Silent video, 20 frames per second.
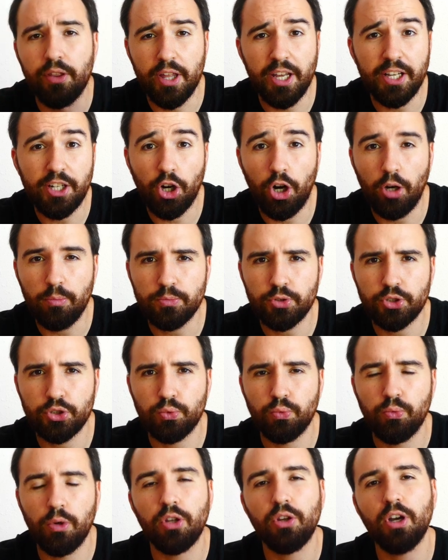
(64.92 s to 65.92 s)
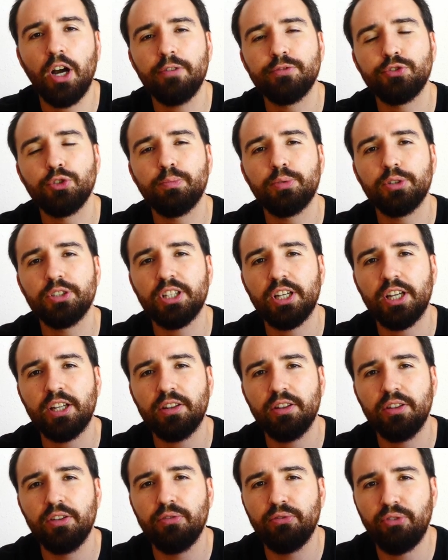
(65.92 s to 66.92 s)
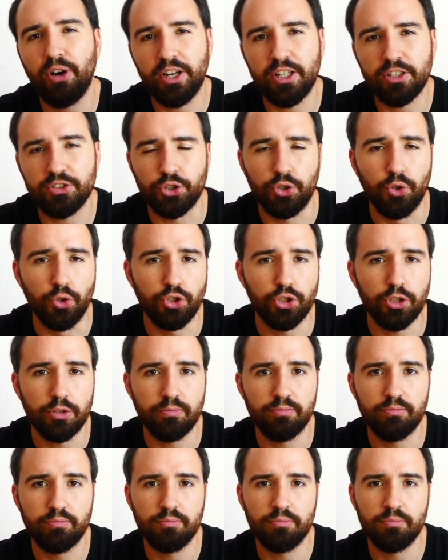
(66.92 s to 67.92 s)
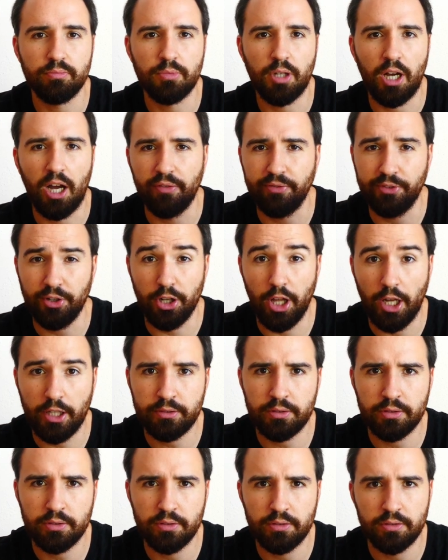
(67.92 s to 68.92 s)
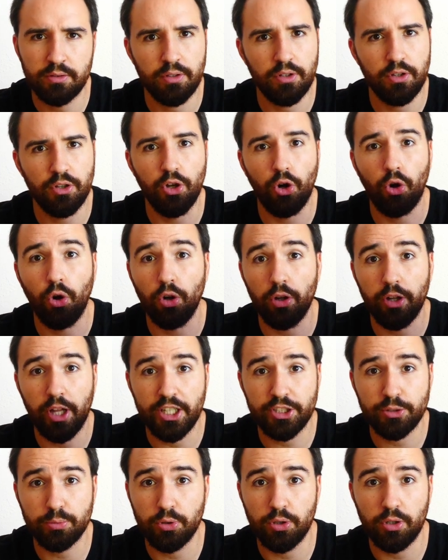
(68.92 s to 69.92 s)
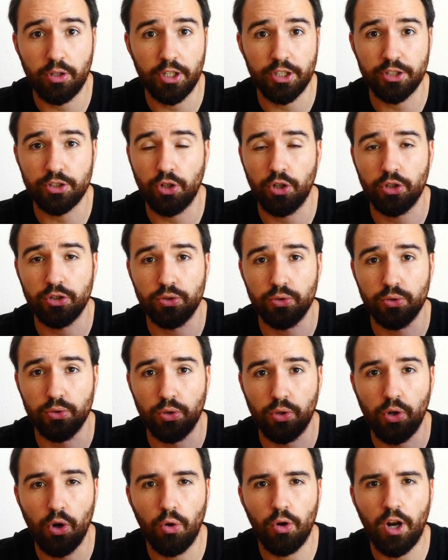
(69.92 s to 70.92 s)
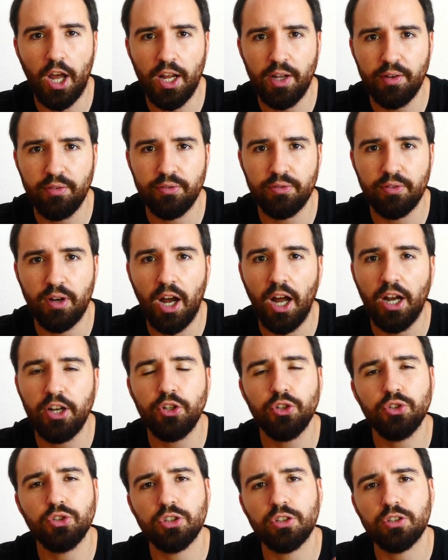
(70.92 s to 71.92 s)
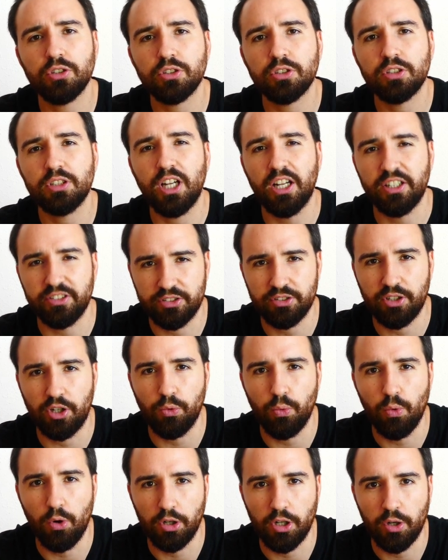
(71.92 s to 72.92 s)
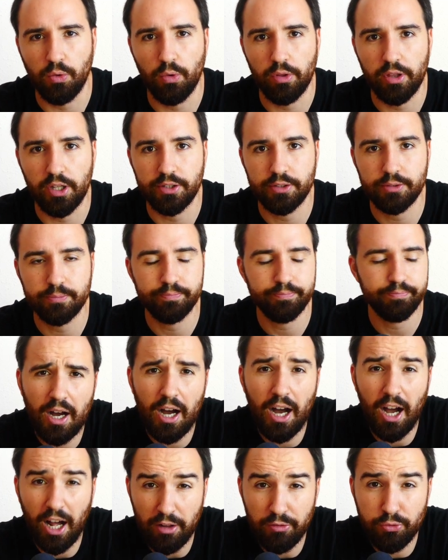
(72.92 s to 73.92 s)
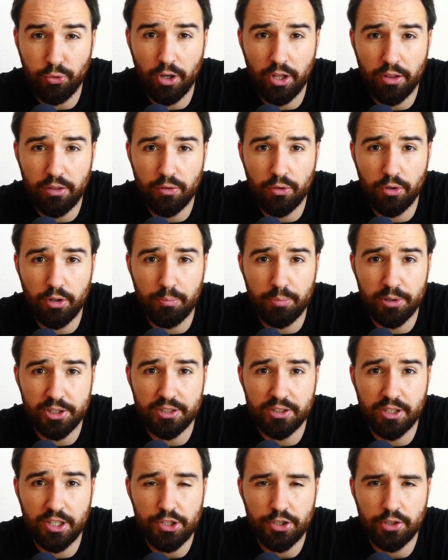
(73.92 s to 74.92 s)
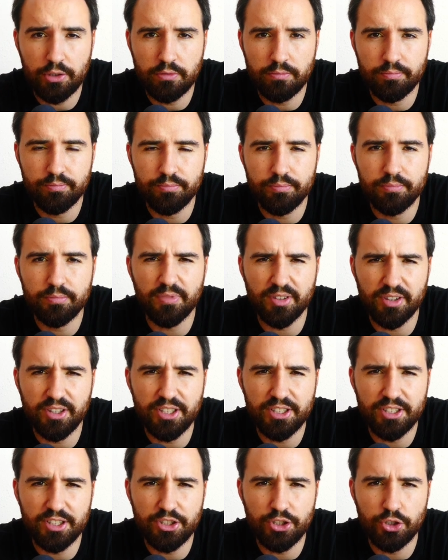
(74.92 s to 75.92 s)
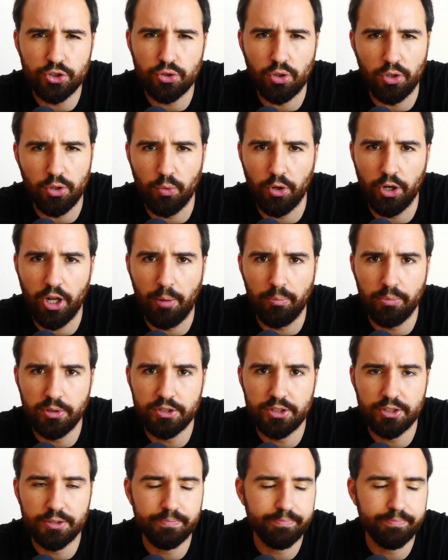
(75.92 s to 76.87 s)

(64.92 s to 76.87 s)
day comes when you have to present the final solution. After that, the whole dashboard is going to go live and users can start working with it. Halfway through the presentation, this is usually what happens.